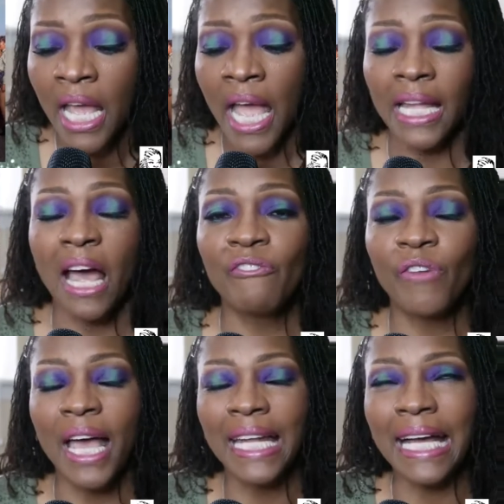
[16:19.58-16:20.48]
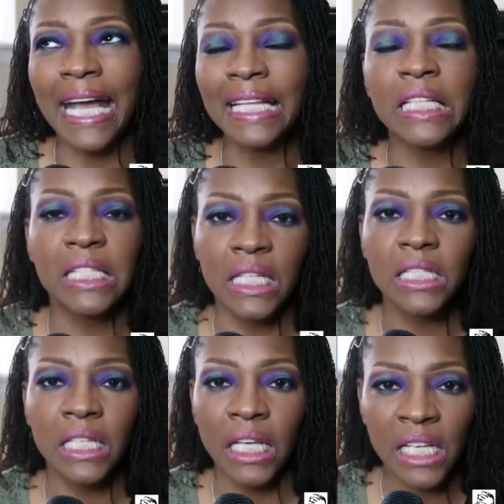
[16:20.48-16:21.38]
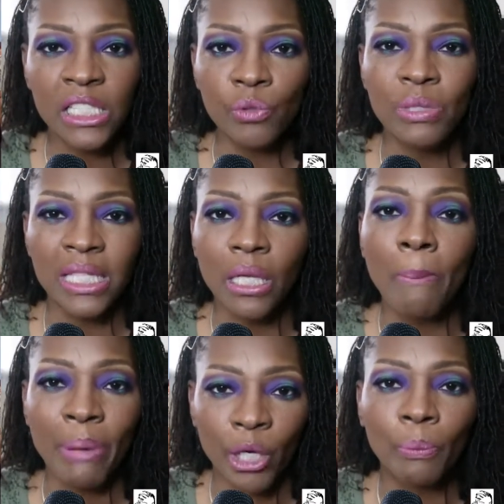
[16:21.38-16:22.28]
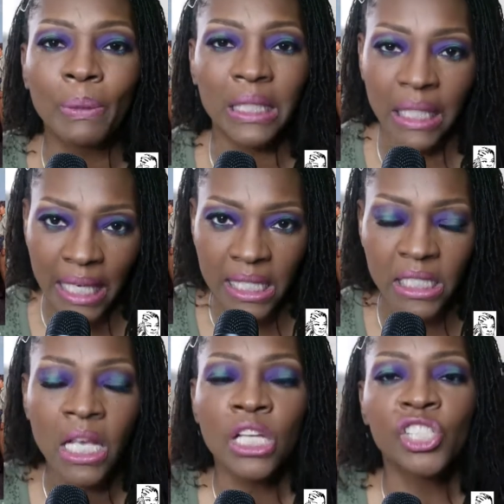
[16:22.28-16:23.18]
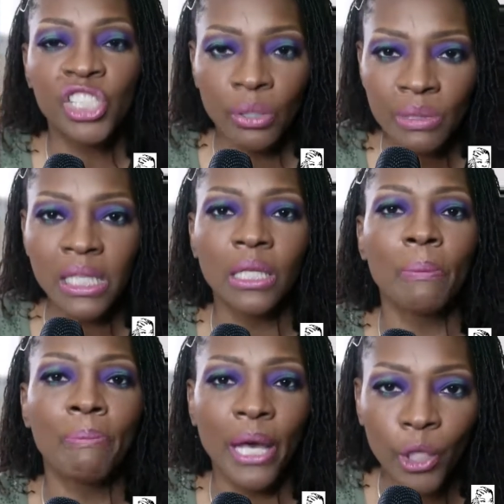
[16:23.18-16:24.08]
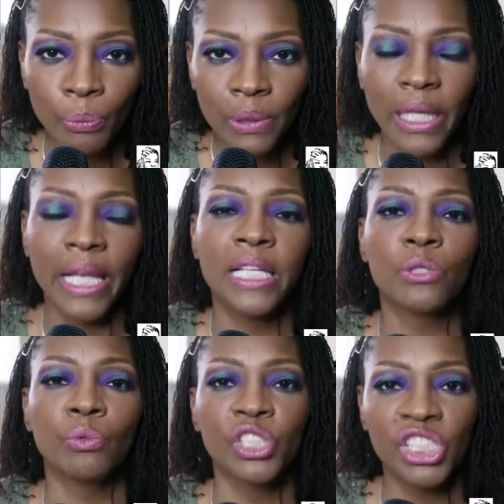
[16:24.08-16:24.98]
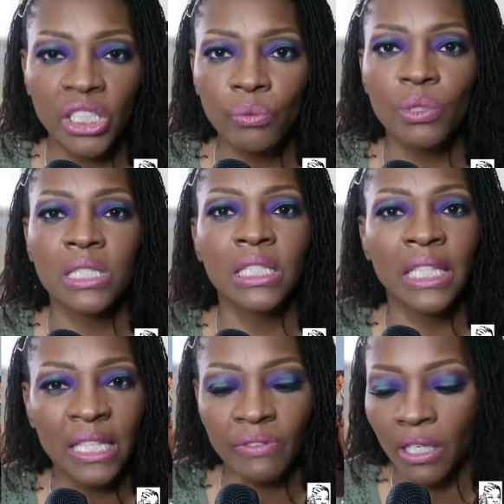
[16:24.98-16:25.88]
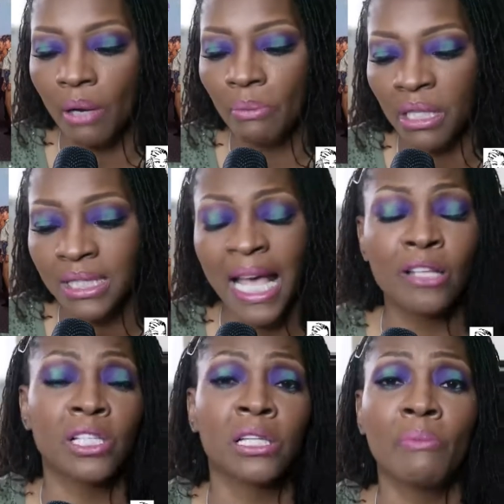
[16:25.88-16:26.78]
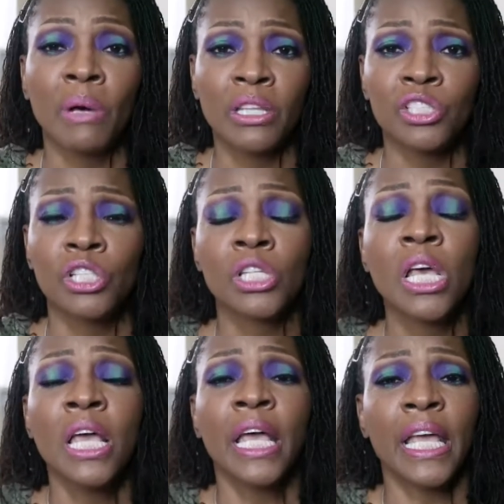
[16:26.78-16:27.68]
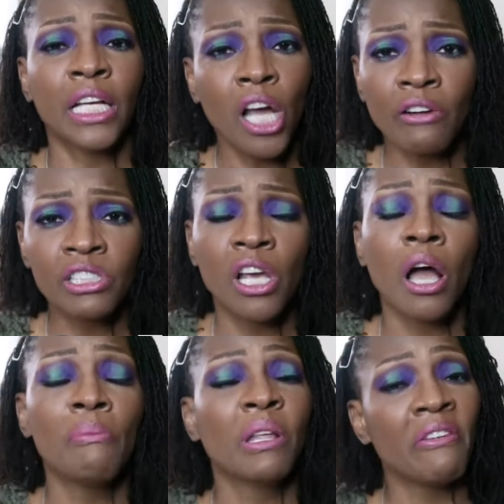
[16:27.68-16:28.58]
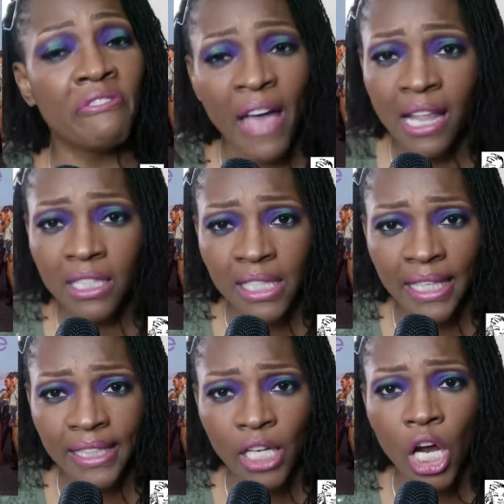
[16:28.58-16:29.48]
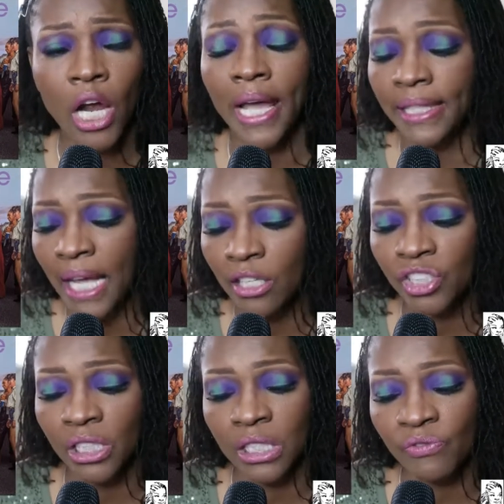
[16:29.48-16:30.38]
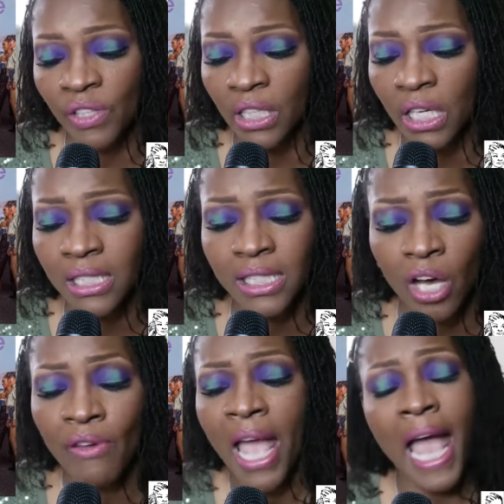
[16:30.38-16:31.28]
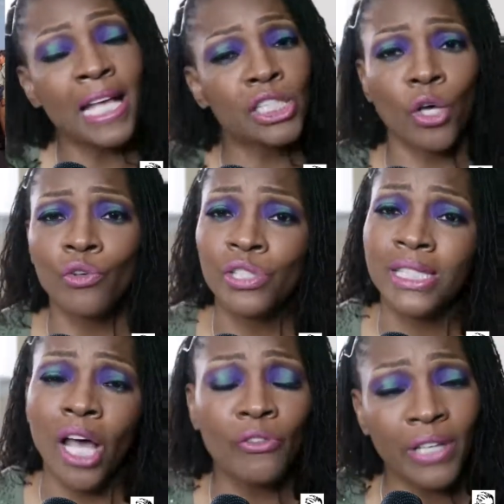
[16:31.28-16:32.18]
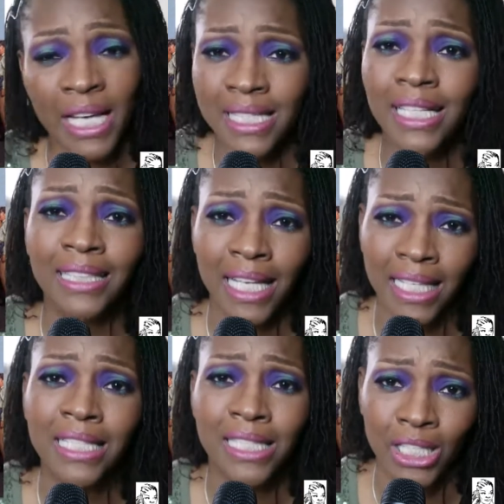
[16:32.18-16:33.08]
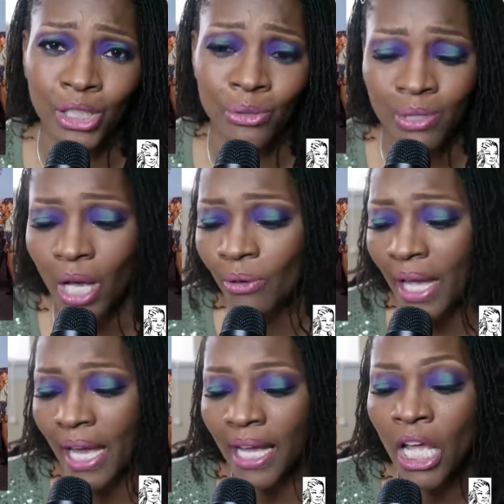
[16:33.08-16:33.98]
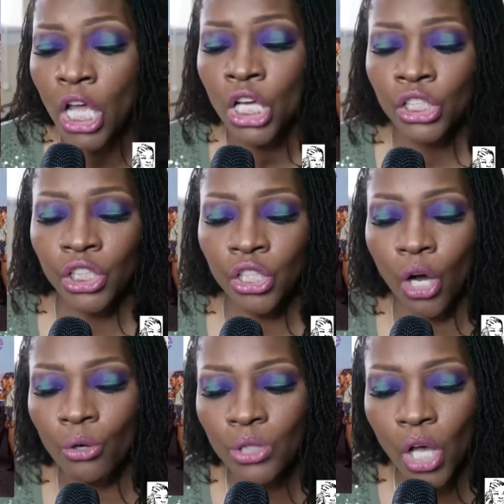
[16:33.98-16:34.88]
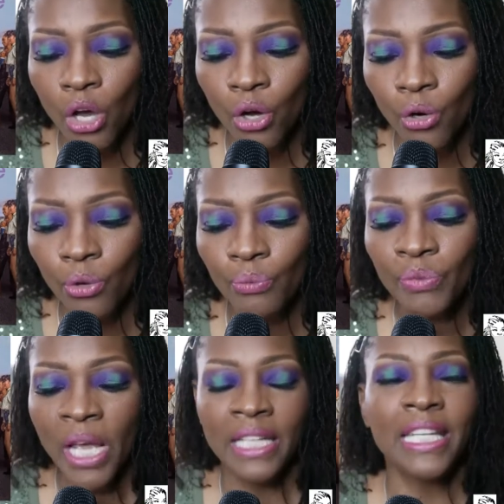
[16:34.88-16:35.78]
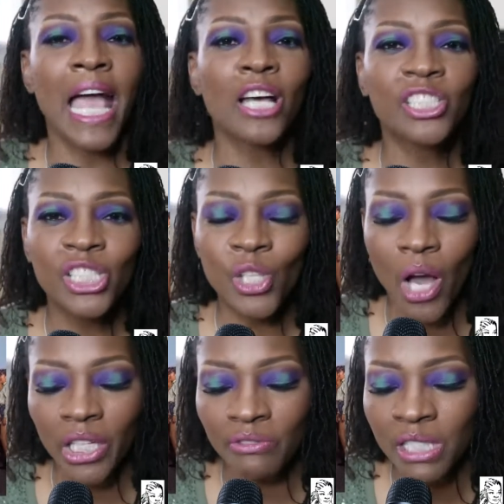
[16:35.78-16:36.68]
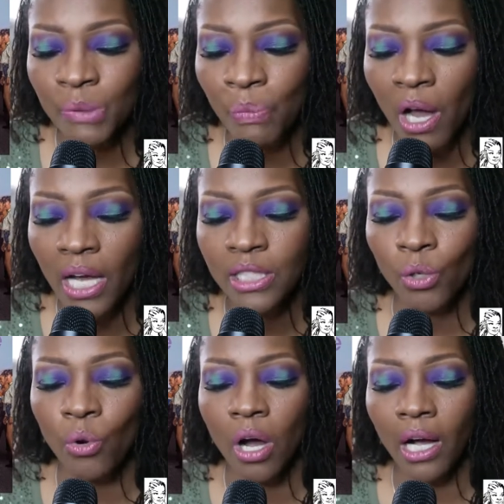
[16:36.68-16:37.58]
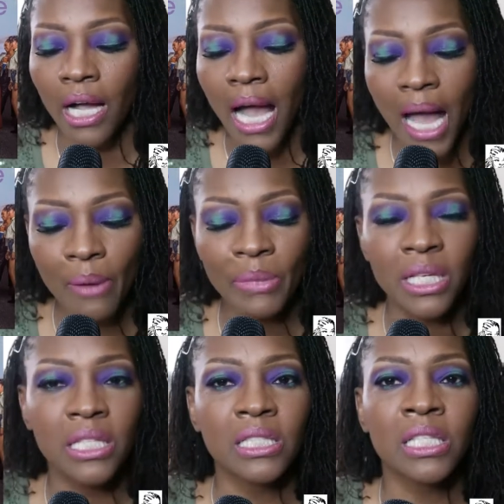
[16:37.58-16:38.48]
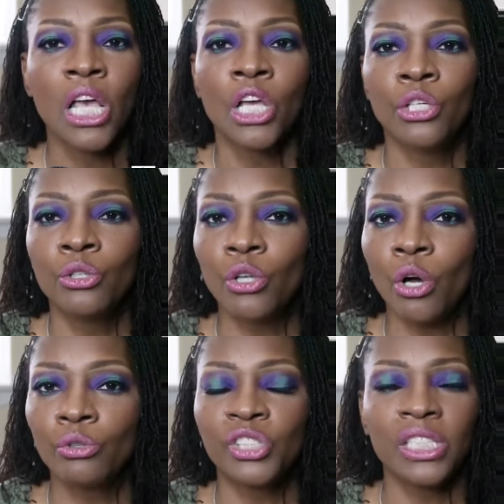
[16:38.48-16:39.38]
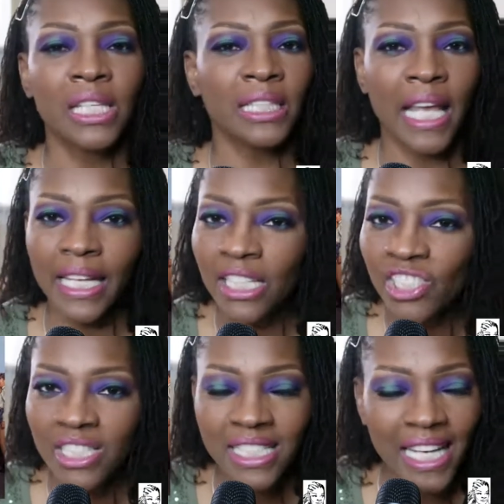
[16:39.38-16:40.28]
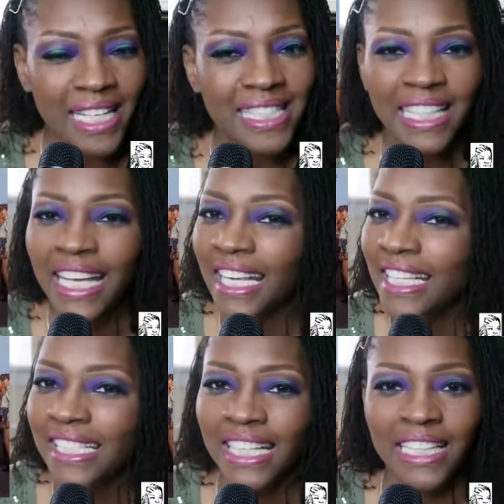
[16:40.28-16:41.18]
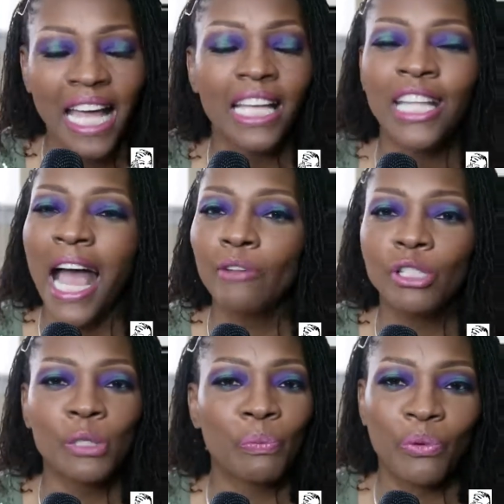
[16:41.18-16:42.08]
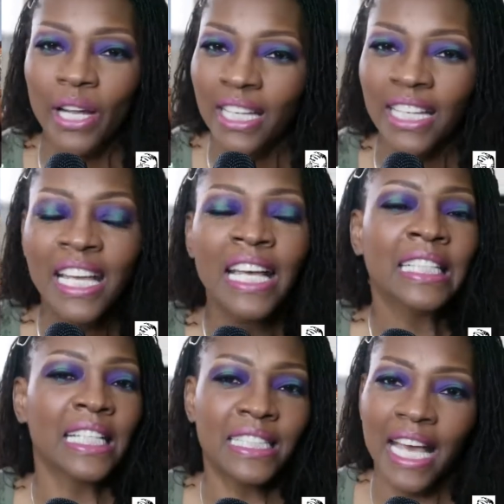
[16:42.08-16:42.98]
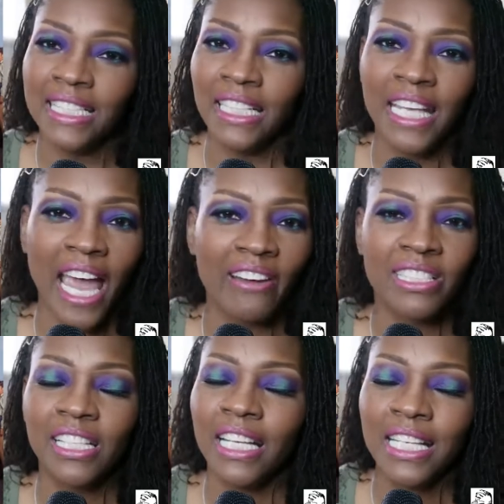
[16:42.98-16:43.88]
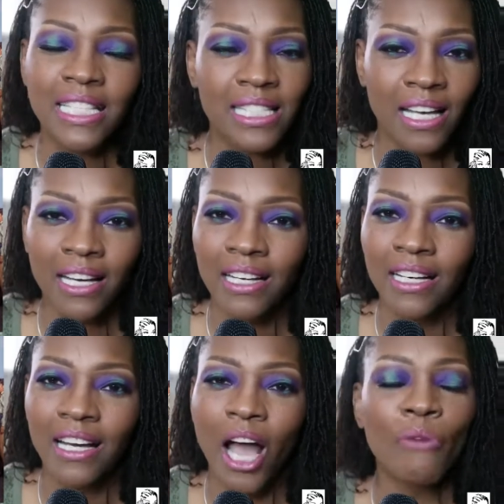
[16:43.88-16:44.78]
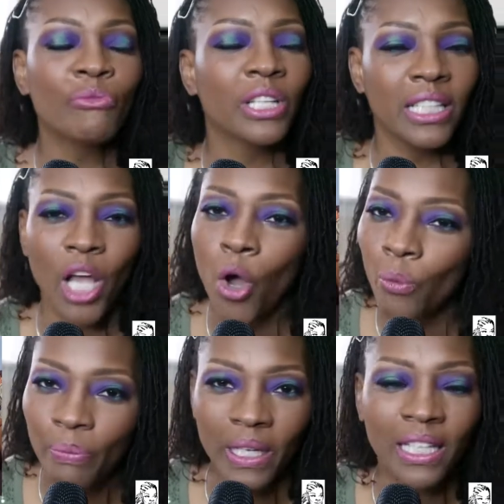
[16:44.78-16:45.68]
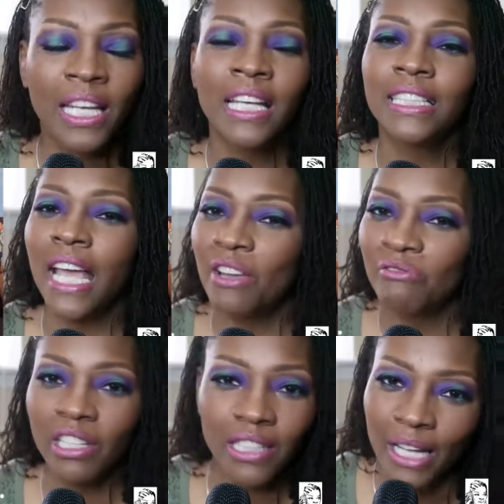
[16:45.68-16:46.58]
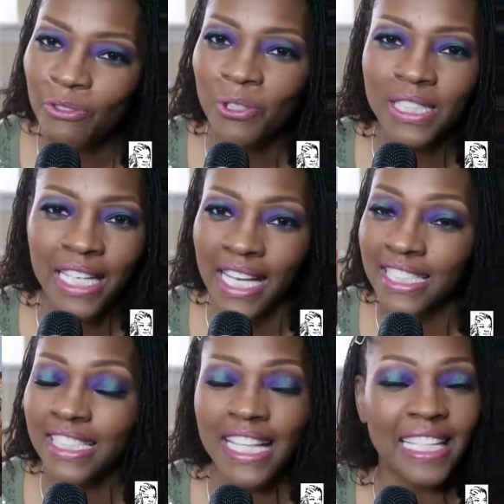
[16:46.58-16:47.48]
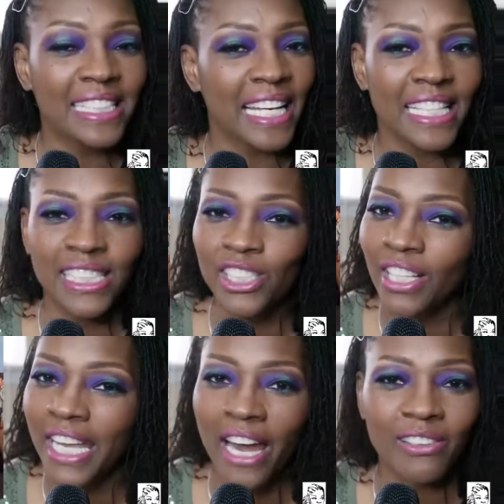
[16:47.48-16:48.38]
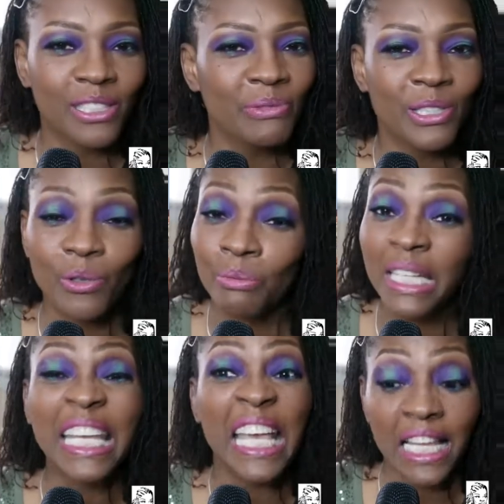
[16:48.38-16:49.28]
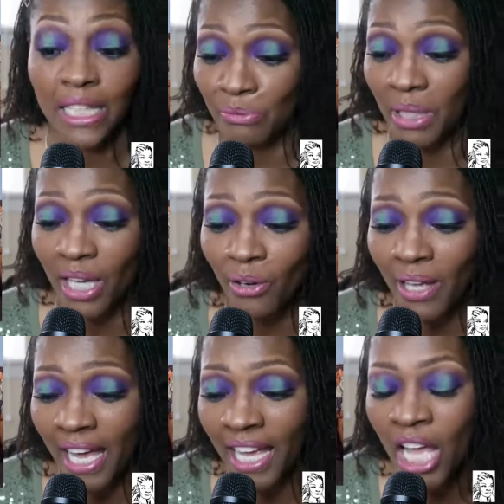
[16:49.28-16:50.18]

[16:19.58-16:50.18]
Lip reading: And I got the sense that Issa was in a better place. She was in a better place when she was leaving her mother's house, because her mother just encouraged her. Her mother validated her, and now she is feeling herself. And so Self-Care Sunday continues. Okay, she goes home. Now she's starting to respond to all her comments. She's in that kitchen dancing, and Issa I'm just praying that that's the character. Issa, I'm really hoping that in real life you could dance, because that dance that your character be doing be killing me, okay?